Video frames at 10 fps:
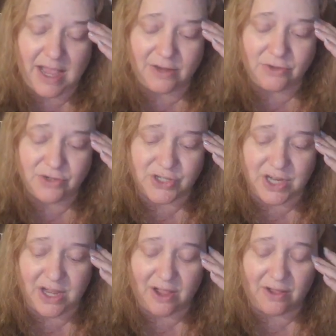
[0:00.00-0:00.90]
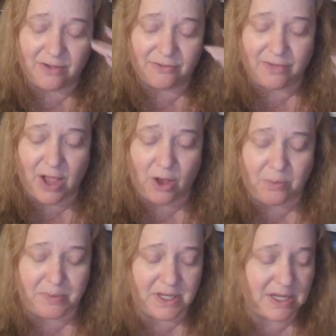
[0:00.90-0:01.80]
energy of
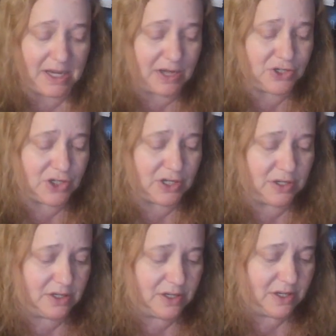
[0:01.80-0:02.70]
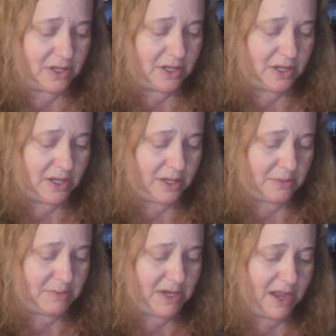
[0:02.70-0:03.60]
help and connection.
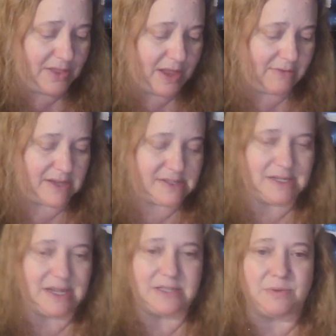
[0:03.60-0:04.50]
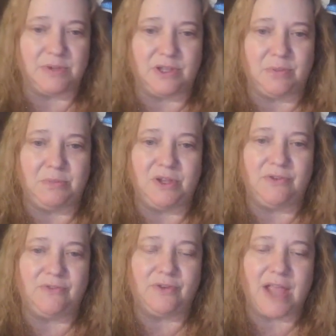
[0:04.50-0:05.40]
You know how that resonates with you.
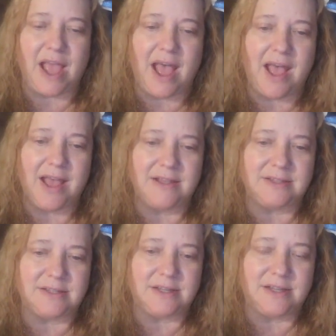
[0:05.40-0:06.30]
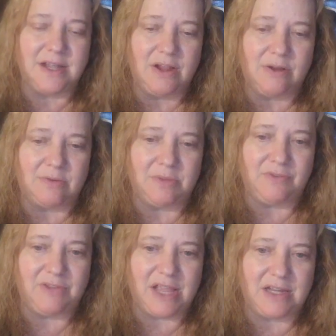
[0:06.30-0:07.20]
Beautiful cat,
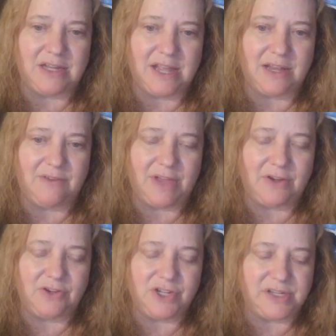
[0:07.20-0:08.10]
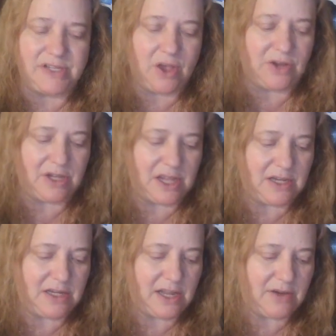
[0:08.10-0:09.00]
moving any negative energies, holding
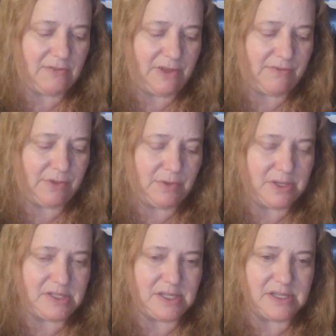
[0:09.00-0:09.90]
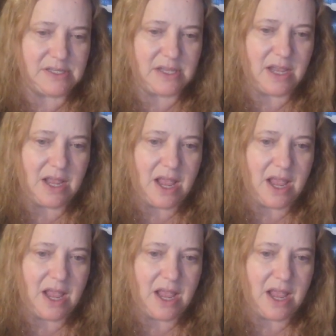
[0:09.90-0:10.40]
any negative influences